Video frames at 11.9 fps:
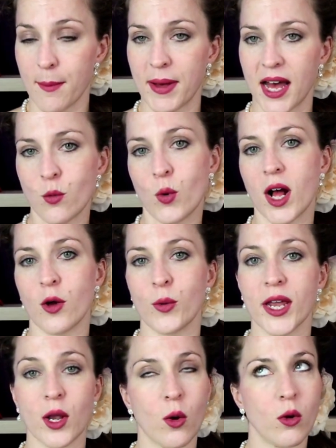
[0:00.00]
But while
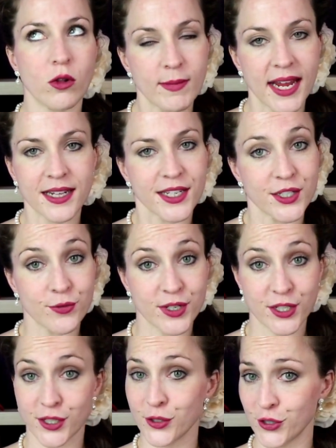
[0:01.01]
we all make these
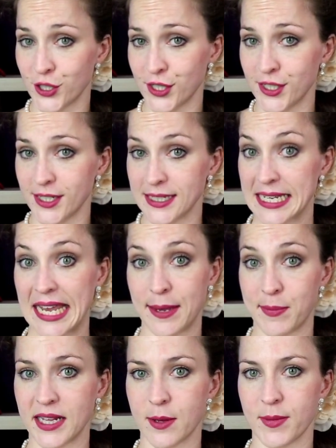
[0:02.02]
resolutions,
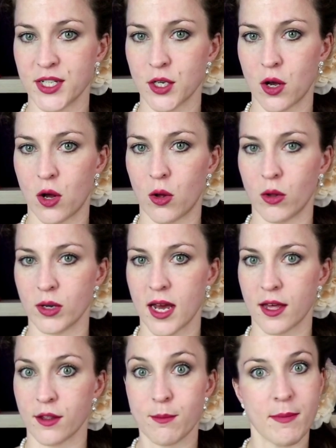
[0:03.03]
keeping them is a whole
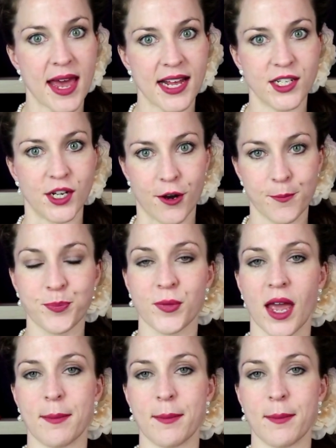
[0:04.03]
nother matter.